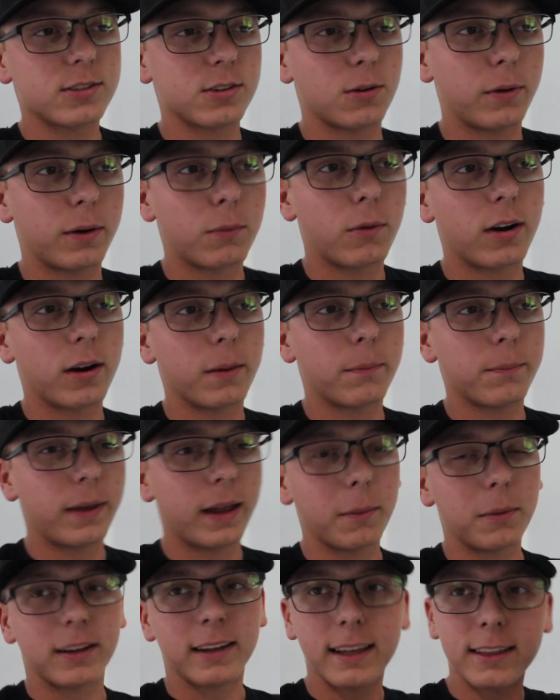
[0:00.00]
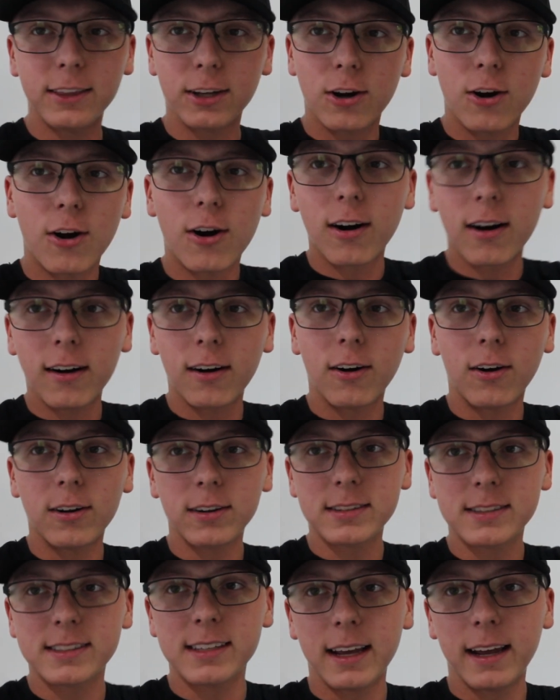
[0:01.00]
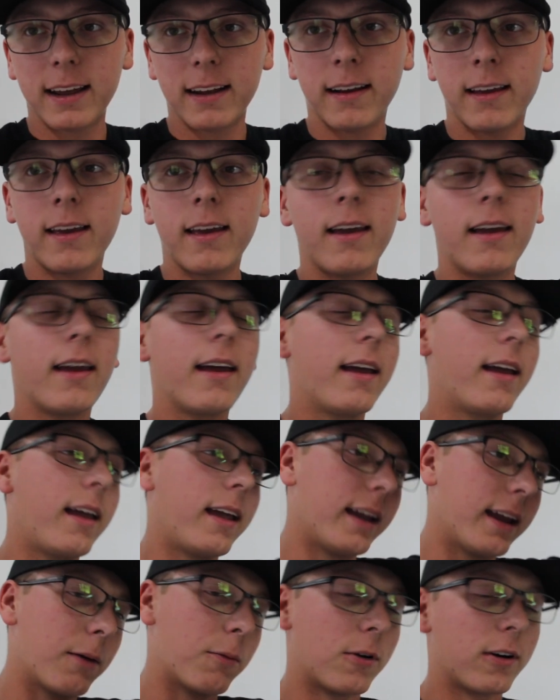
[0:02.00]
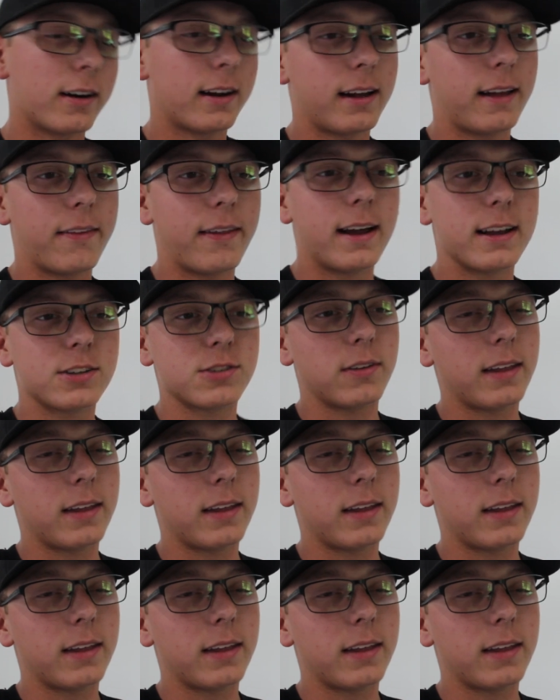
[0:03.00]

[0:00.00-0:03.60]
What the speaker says: So we want to be able to get the car all set and get working on that.